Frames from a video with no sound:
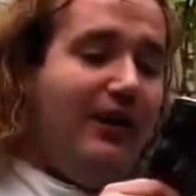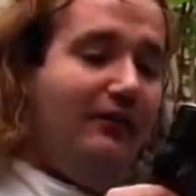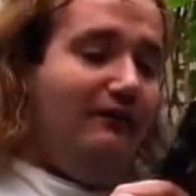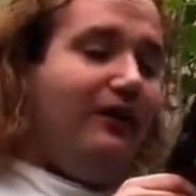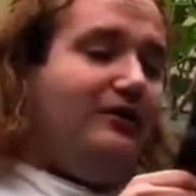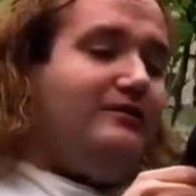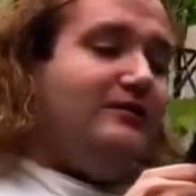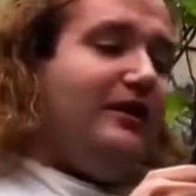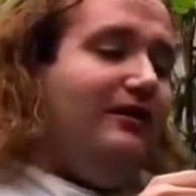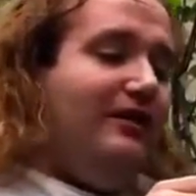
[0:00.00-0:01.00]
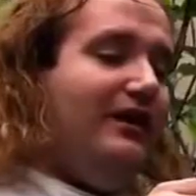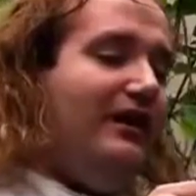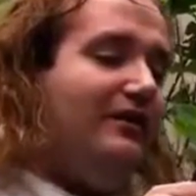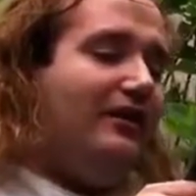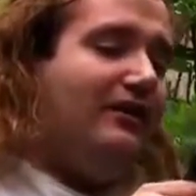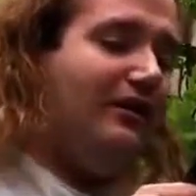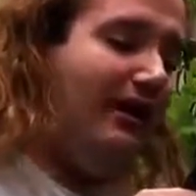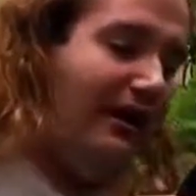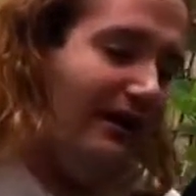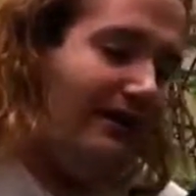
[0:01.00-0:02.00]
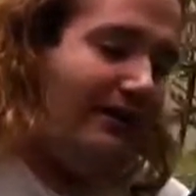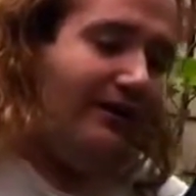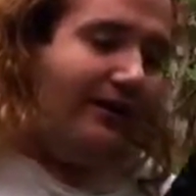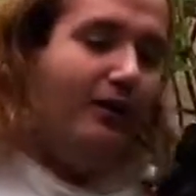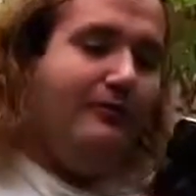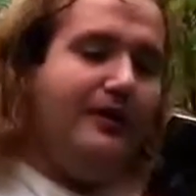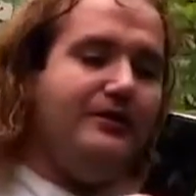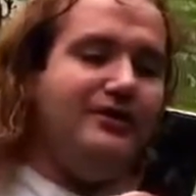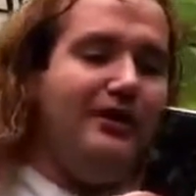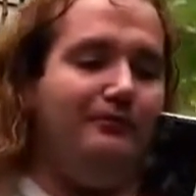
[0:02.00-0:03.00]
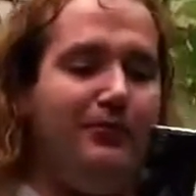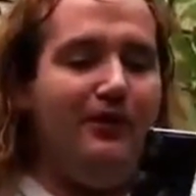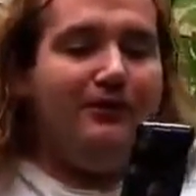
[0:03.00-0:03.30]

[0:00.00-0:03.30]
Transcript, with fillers: I'll never tell another lie. I'll mend your